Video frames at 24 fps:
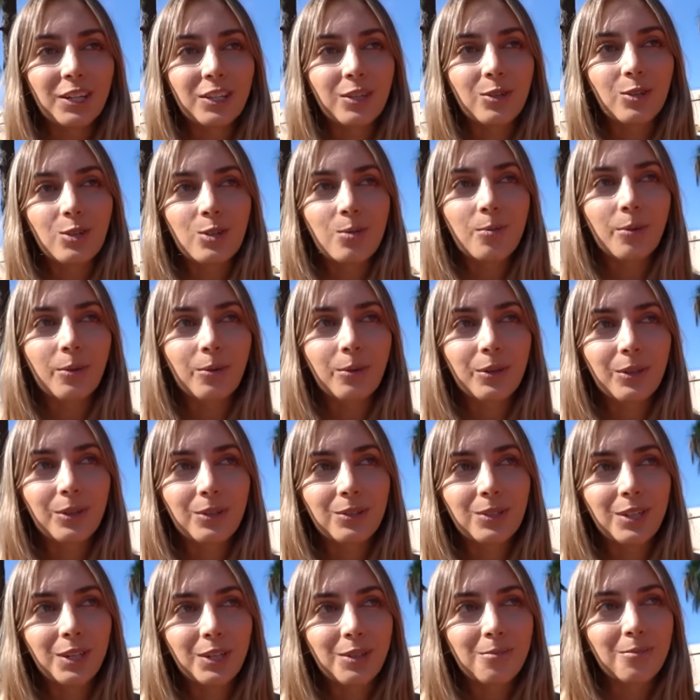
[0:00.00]
assuming we
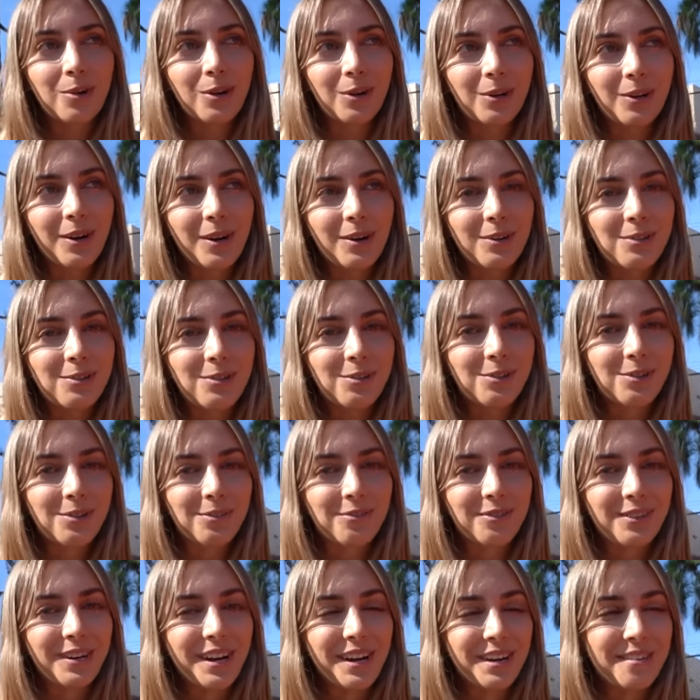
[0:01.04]
don't take the motor out and use her
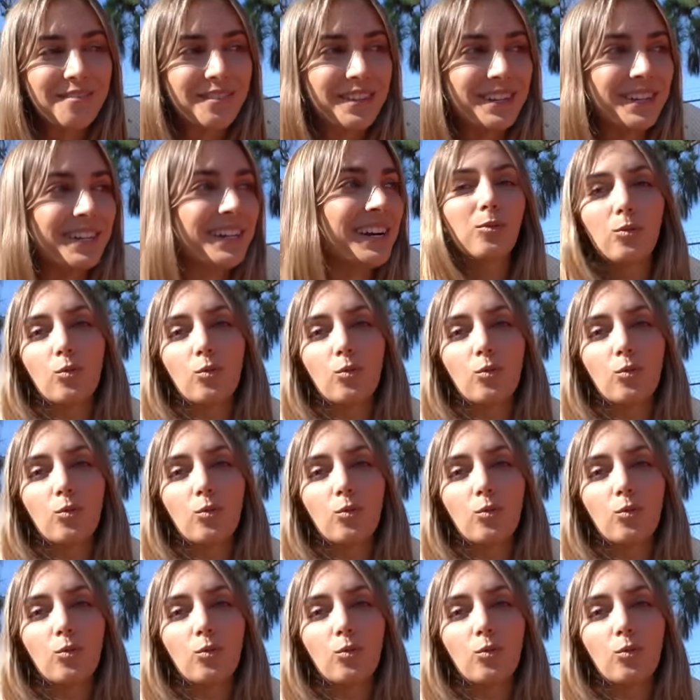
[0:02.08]
for envy,